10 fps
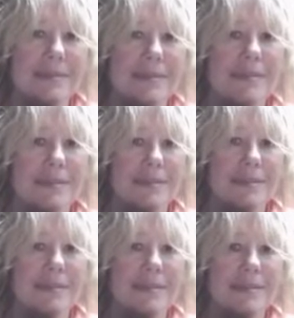
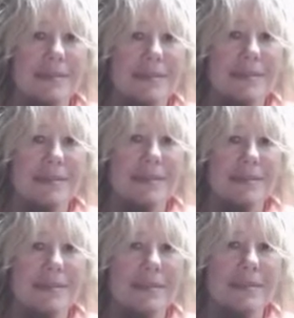
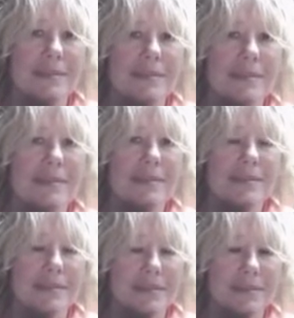
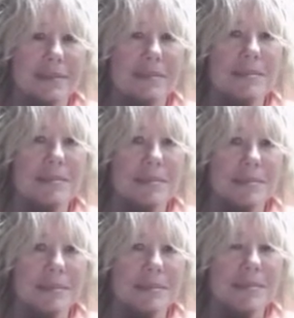
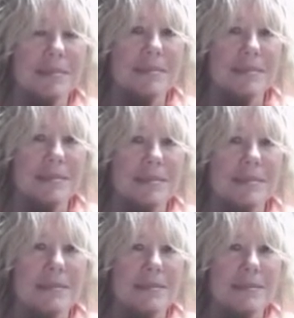
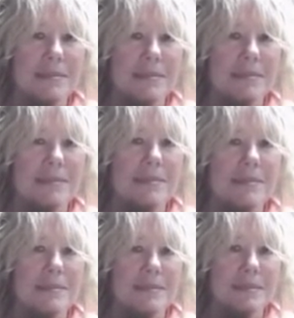
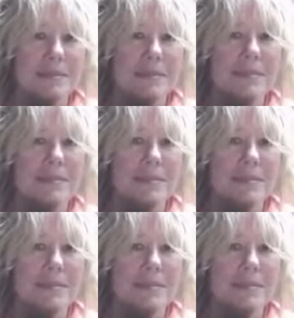This person isn't speaking.